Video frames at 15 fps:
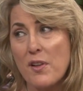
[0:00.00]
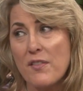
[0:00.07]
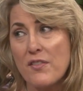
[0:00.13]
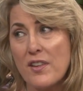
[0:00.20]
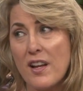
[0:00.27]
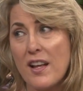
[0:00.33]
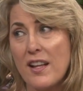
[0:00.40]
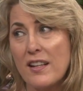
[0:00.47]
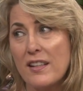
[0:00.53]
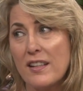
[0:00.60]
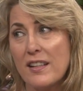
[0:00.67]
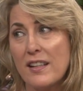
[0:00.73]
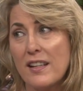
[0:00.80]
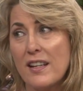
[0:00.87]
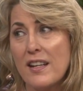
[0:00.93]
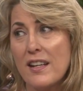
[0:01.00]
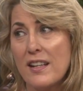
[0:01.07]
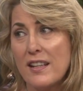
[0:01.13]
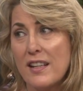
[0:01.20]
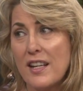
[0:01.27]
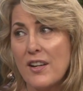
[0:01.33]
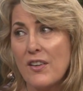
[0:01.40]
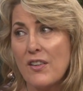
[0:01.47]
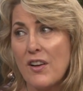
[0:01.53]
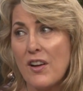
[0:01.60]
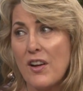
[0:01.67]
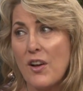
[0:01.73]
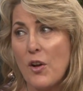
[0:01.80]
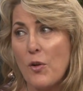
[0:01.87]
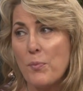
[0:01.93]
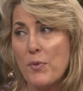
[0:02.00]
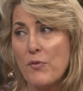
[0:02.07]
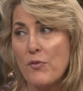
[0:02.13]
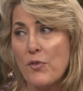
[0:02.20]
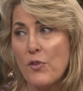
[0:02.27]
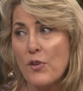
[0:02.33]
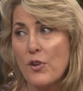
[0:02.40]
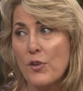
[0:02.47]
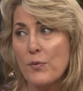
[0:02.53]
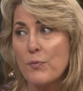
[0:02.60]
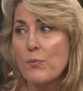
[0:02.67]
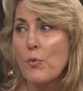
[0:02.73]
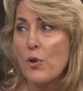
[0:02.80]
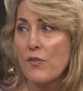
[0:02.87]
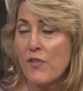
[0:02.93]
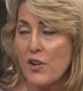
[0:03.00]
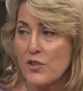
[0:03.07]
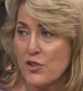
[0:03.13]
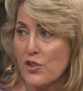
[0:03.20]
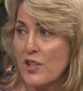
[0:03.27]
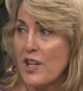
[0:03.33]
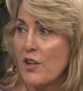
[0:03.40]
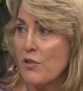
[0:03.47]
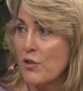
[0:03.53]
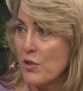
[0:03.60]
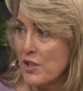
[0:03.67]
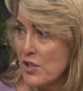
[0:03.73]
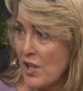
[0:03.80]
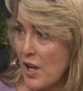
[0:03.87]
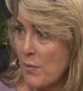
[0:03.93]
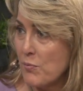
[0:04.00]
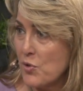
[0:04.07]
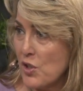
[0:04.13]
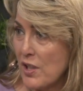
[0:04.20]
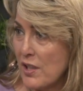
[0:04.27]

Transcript: If not, they're open for more foster care or adoption.